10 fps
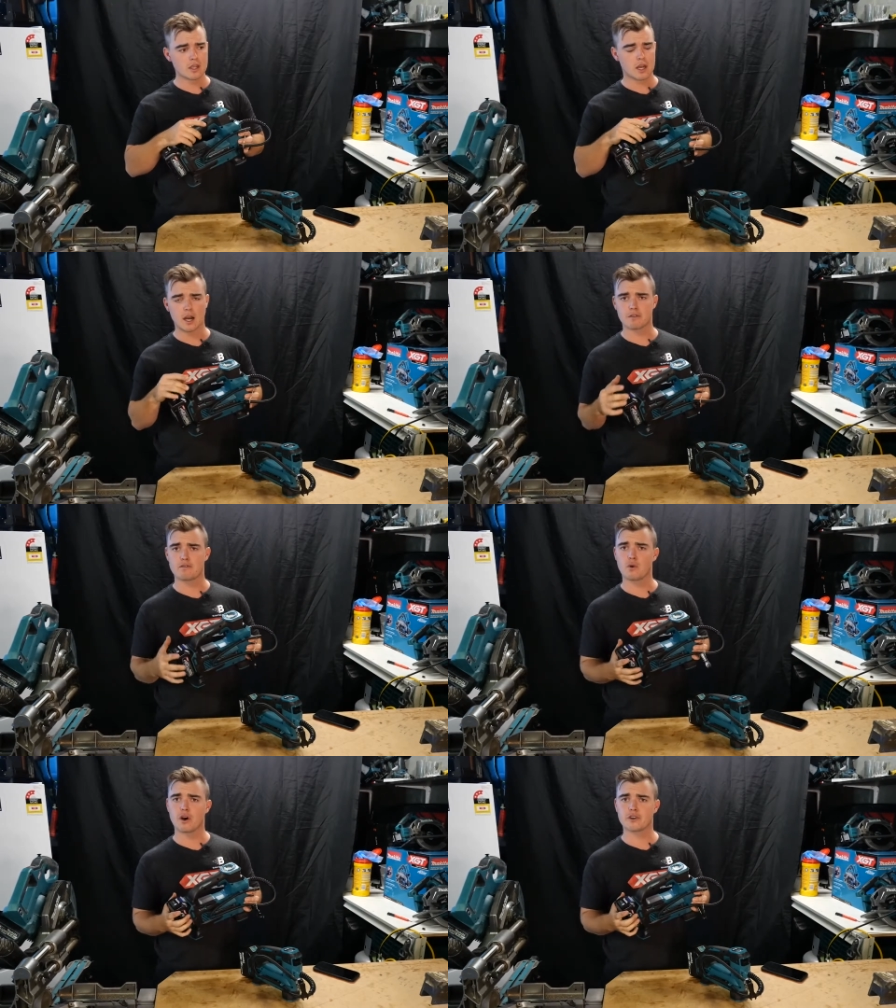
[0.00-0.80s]
uh,
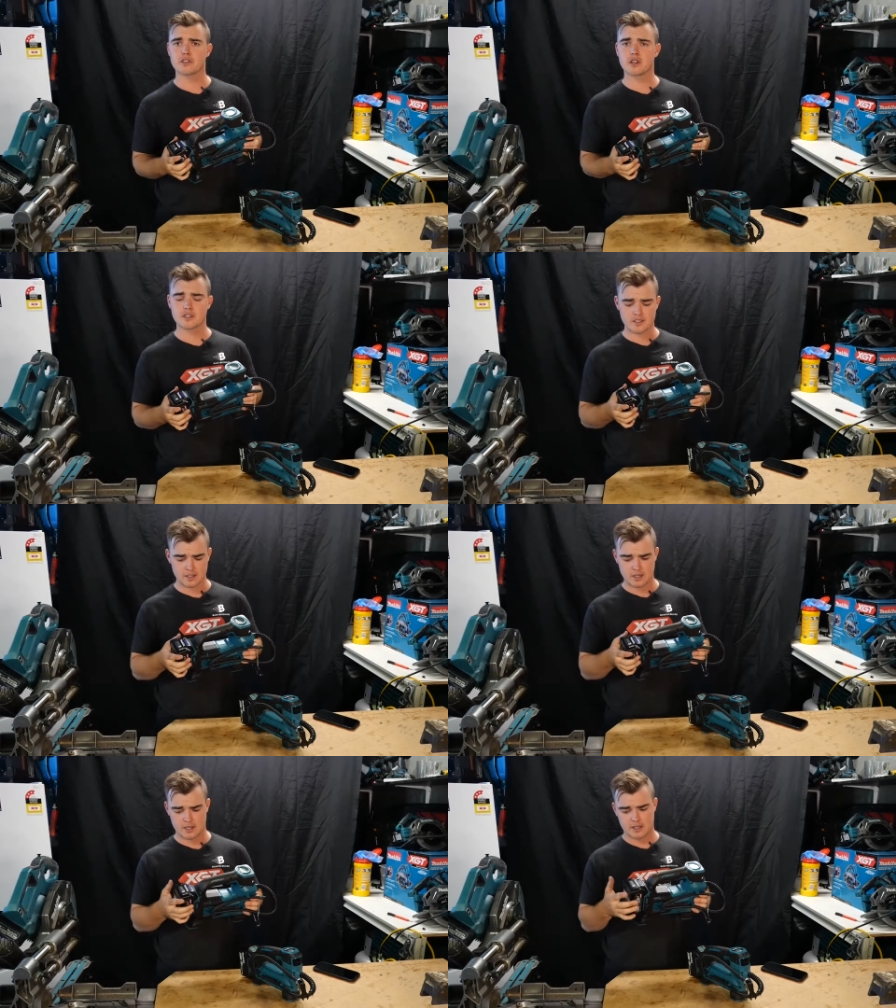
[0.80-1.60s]
for $400.
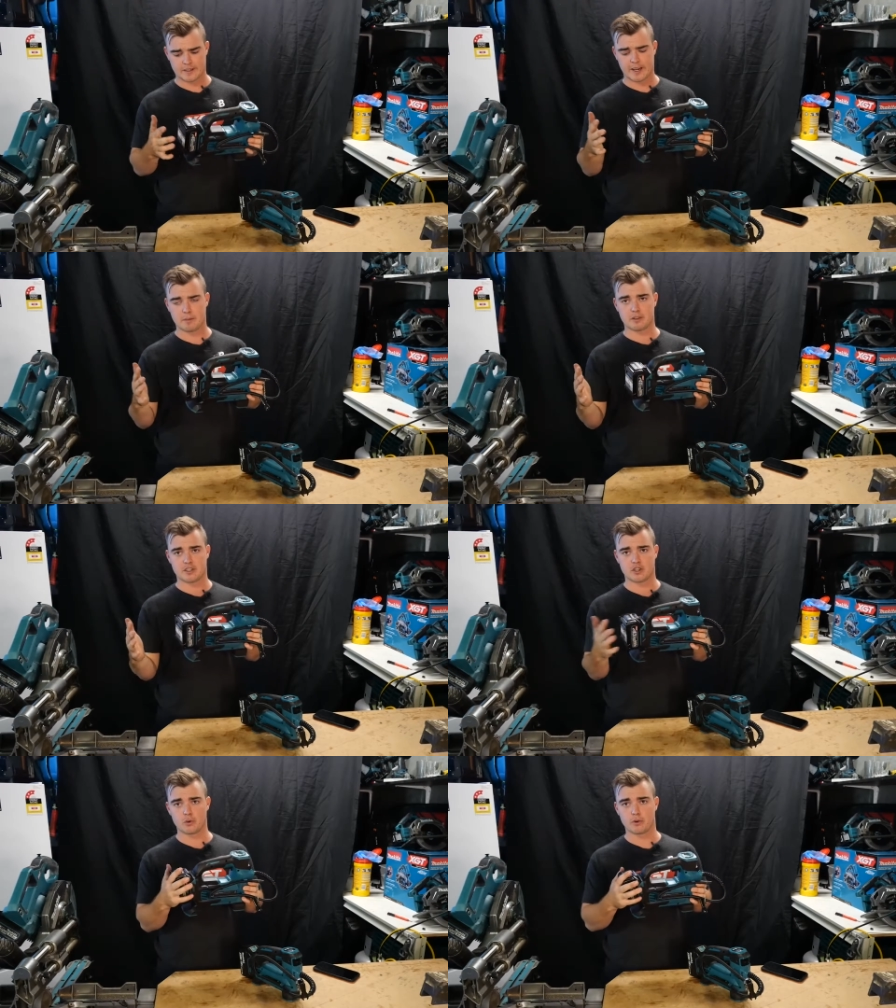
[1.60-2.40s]
Came with a
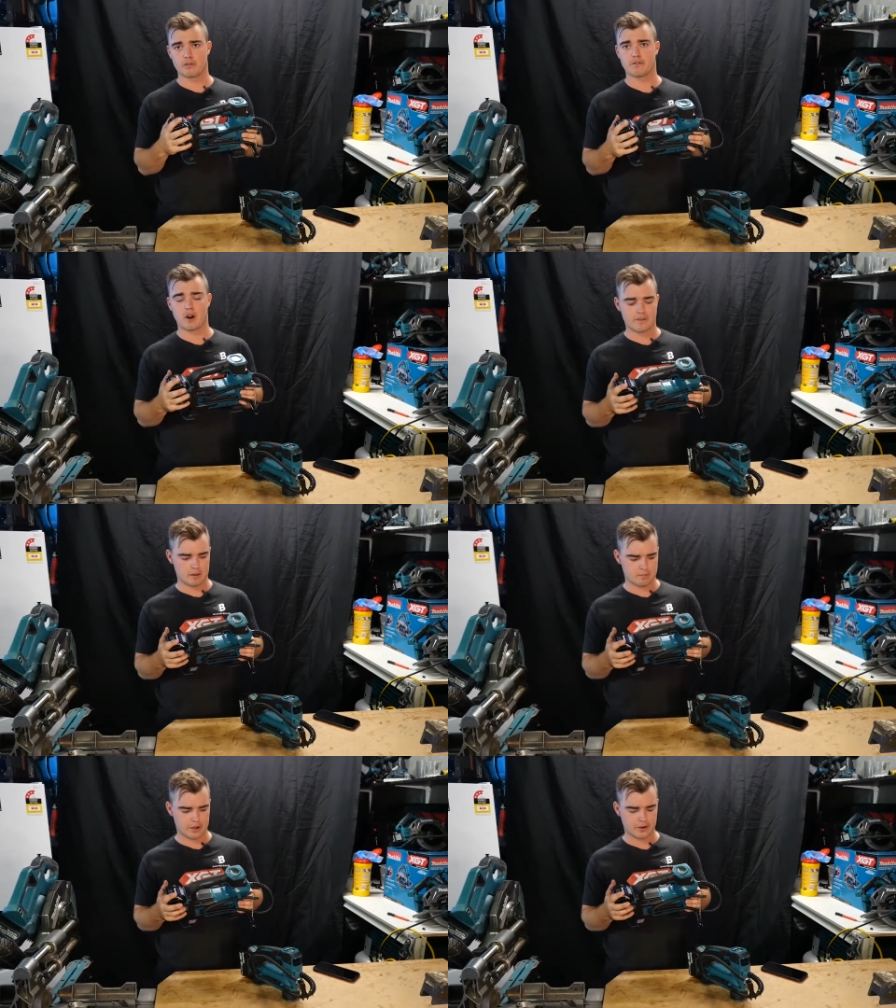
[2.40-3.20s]
2.5
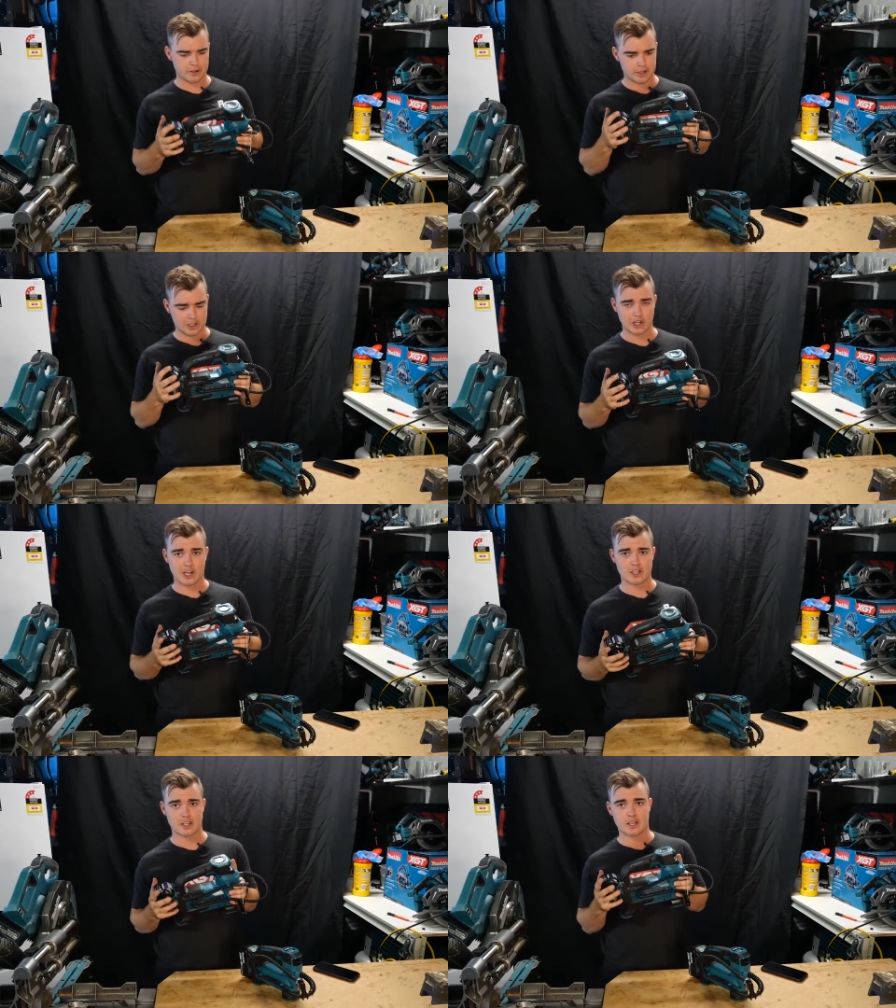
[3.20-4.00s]
amp battery, a
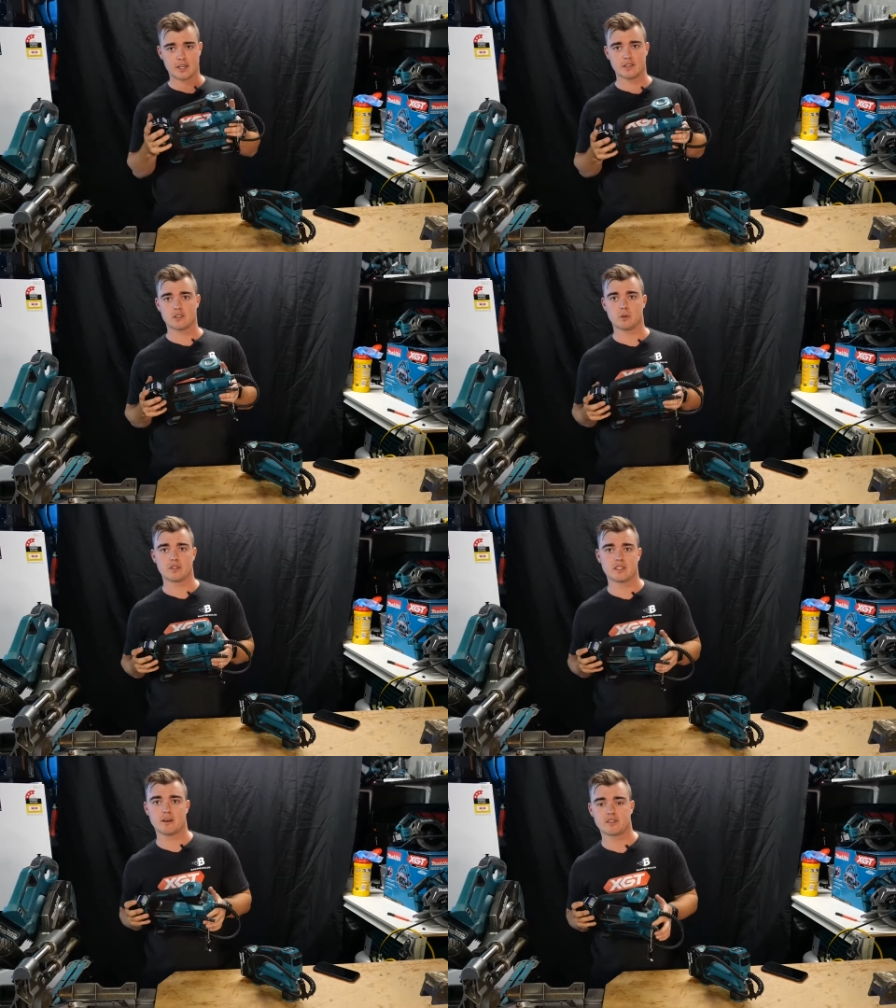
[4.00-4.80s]
charger and the tool
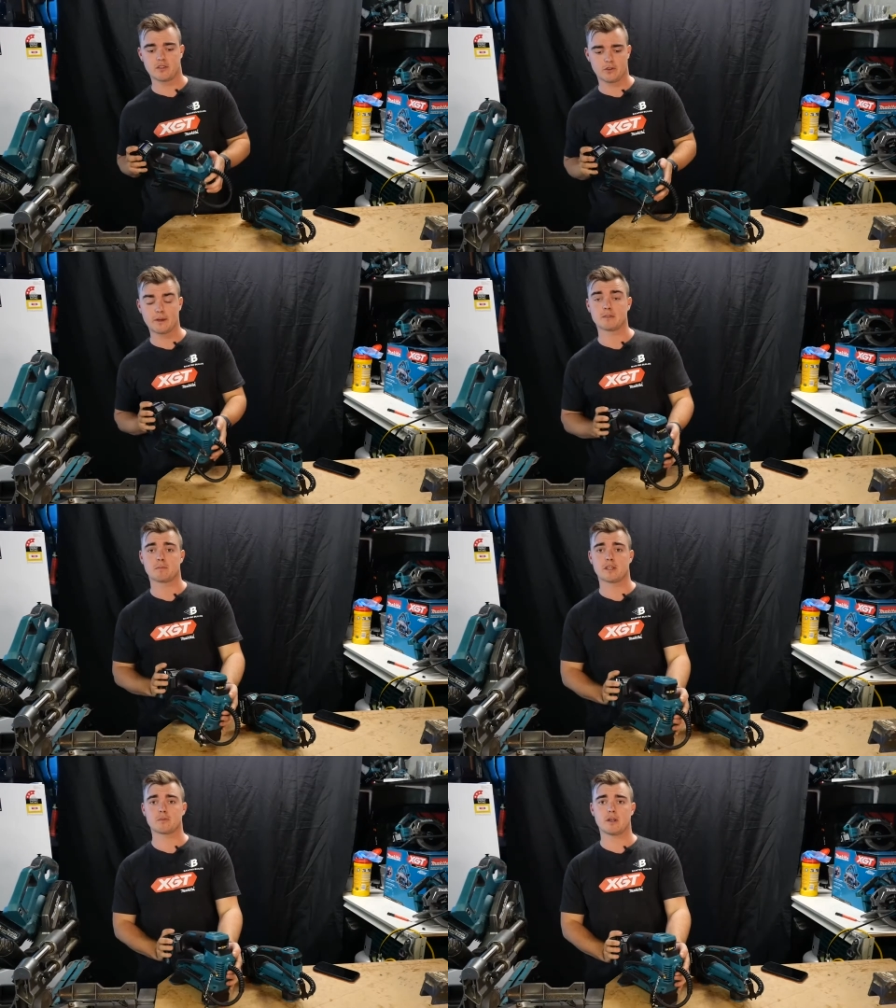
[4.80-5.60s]
itself. So I thought that was the
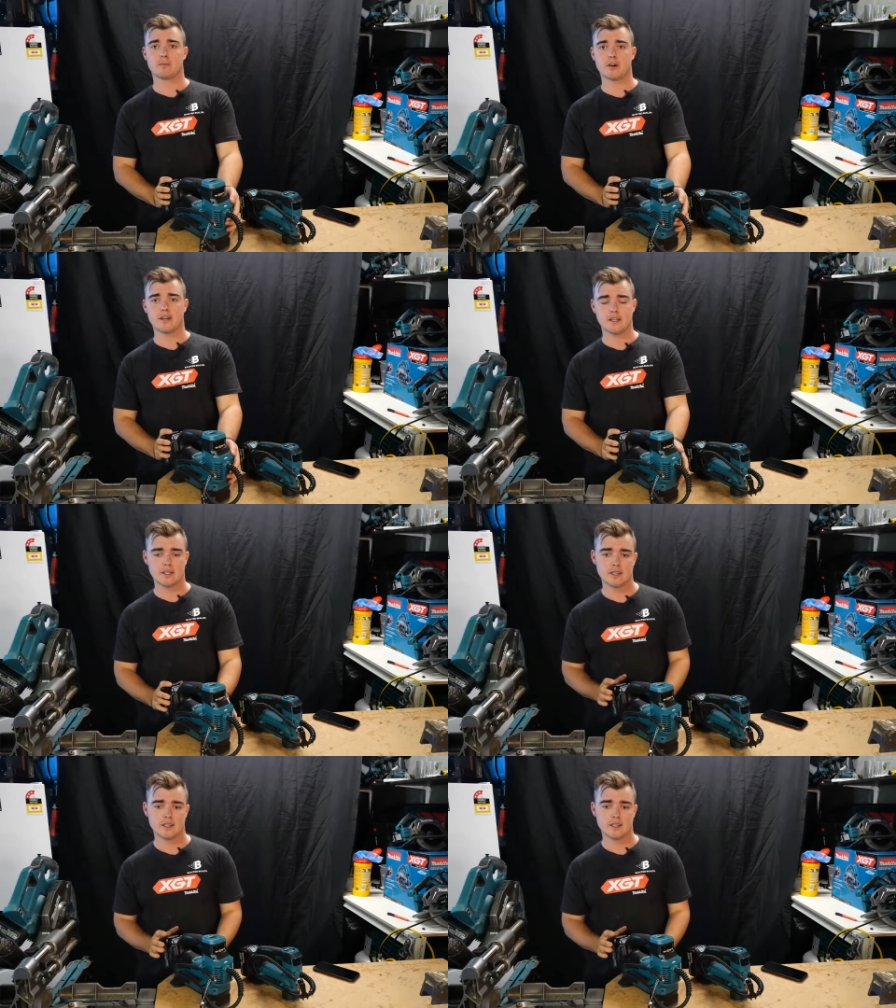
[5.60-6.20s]
best way to buy it.